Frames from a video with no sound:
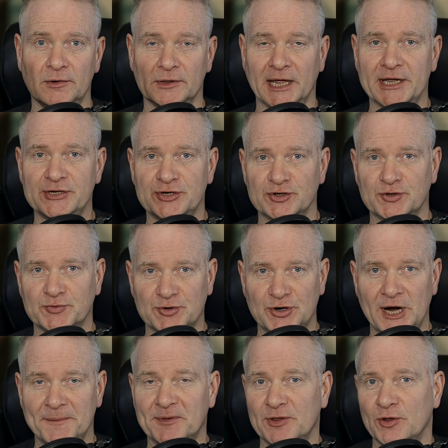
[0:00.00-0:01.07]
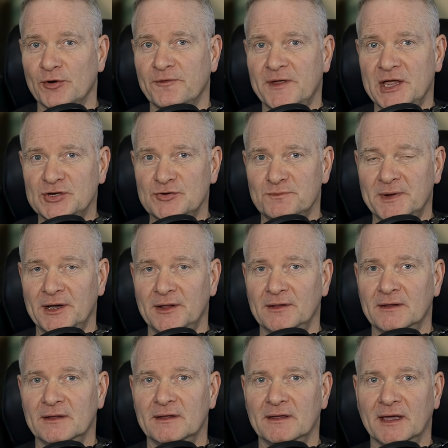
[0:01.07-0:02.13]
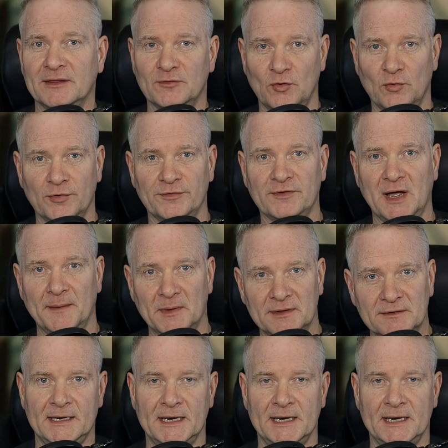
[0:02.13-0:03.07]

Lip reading: Like, share, subscribe, hit the notification bell, and of course, comment.